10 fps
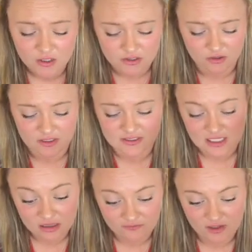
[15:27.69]
So this
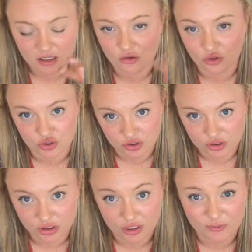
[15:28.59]
cellophane or
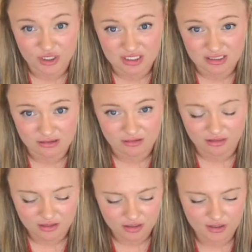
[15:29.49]
Duralar, which is a little
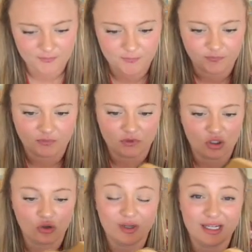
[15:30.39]
thicker,
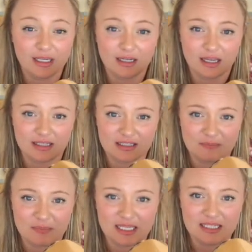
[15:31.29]
you're going to get a
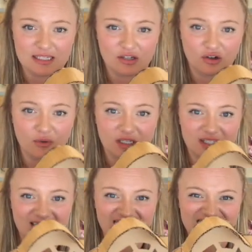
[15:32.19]
custom piece and you're going
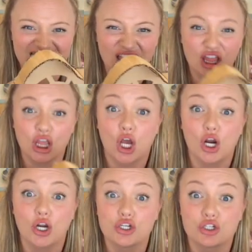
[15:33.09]
to cut it
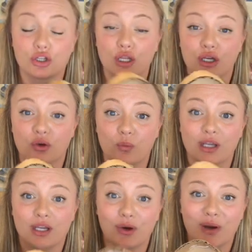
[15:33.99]
larger than your
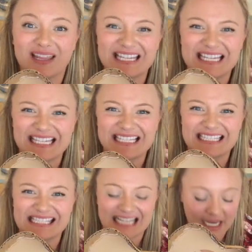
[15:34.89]
window on the
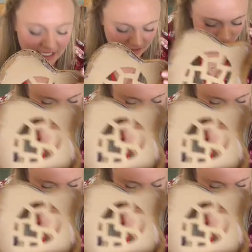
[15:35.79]
inside.